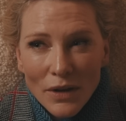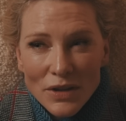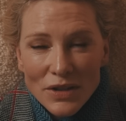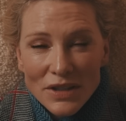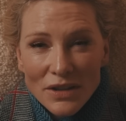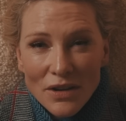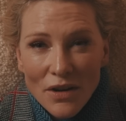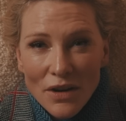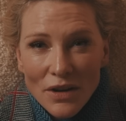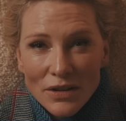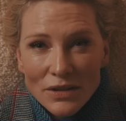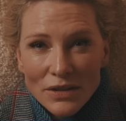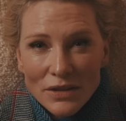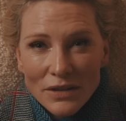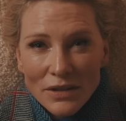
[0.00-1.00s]

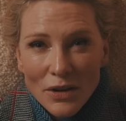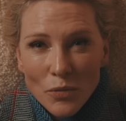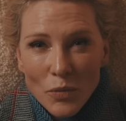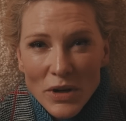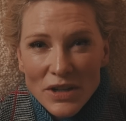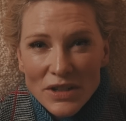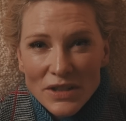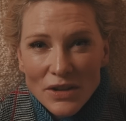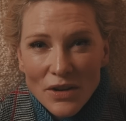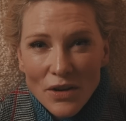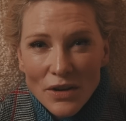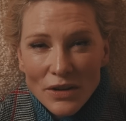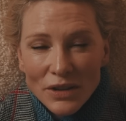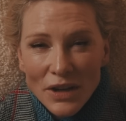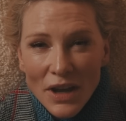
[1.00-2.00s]
skirt, her winter
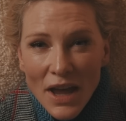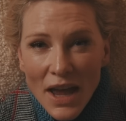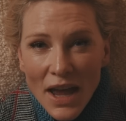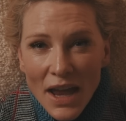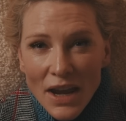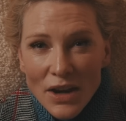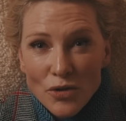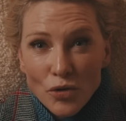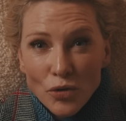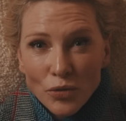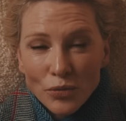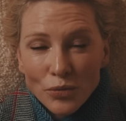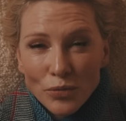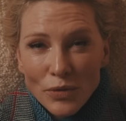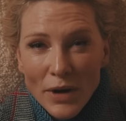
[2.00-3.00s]
skirt,
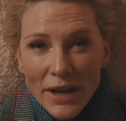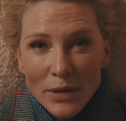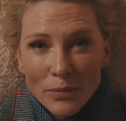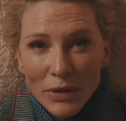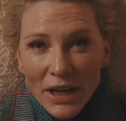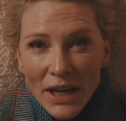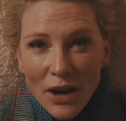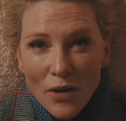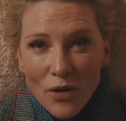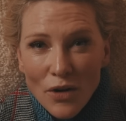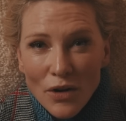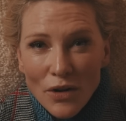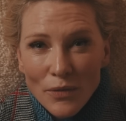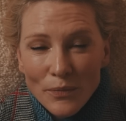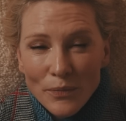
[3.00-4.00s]
incredibly
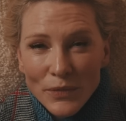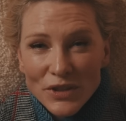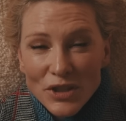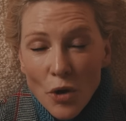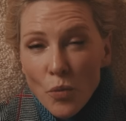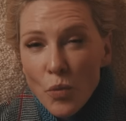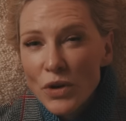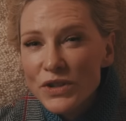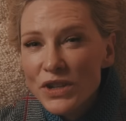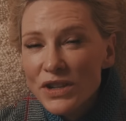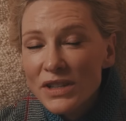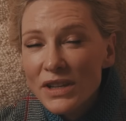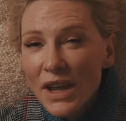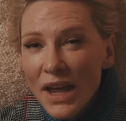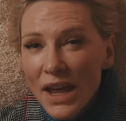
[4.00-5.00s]
long. So it
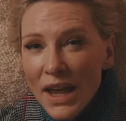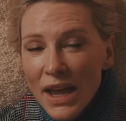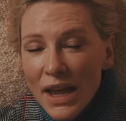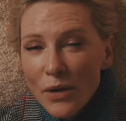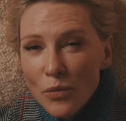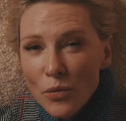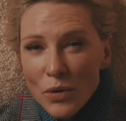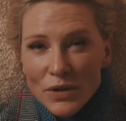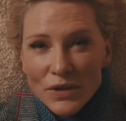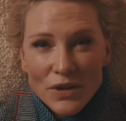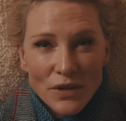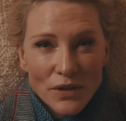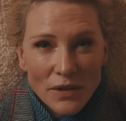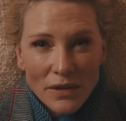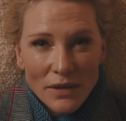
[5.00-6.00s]
wasn't.
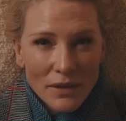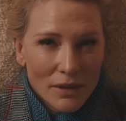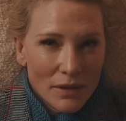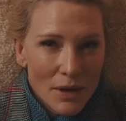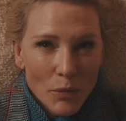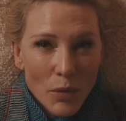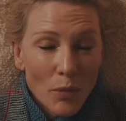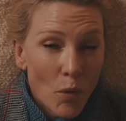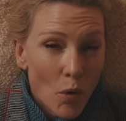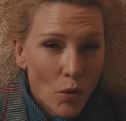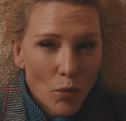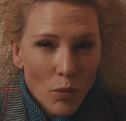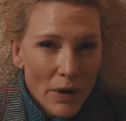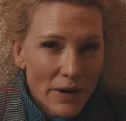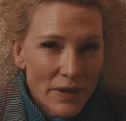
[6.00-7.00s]
We were
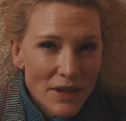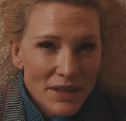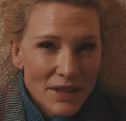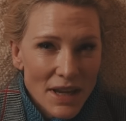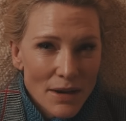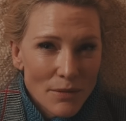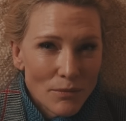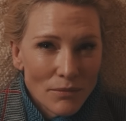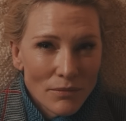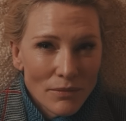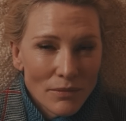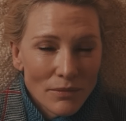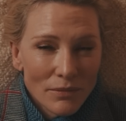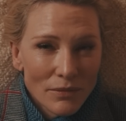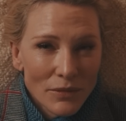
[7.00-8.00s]
all wearing the same
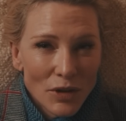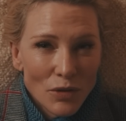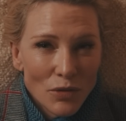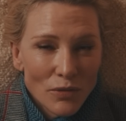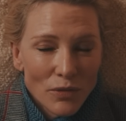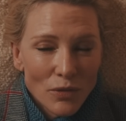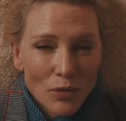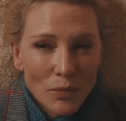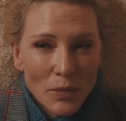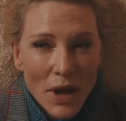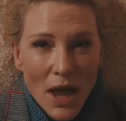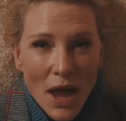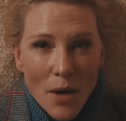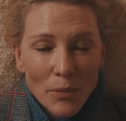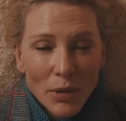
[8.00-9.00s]
uniform,
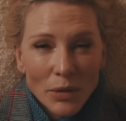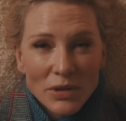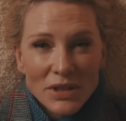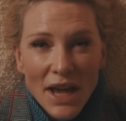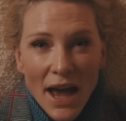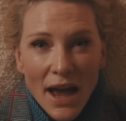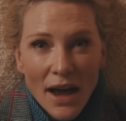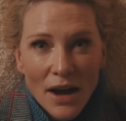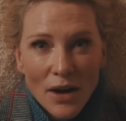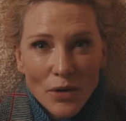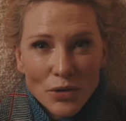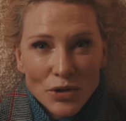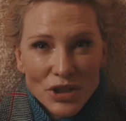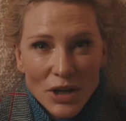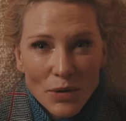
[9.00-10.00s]
but it was
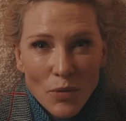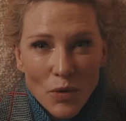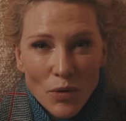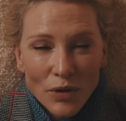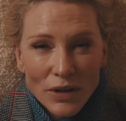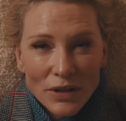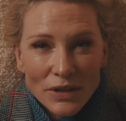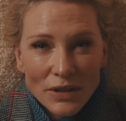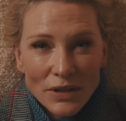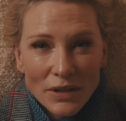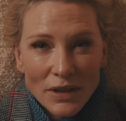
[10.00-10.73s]
how she wore it,